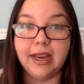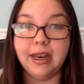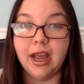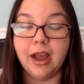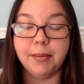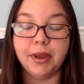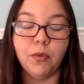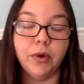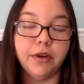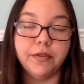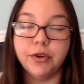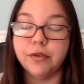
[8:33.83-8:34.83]
site
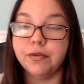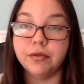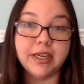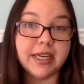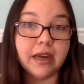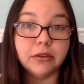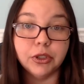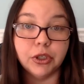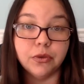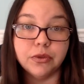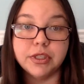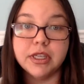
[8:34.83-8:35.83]
in one of your free
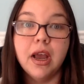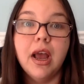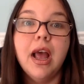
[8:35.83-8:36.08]
downloads,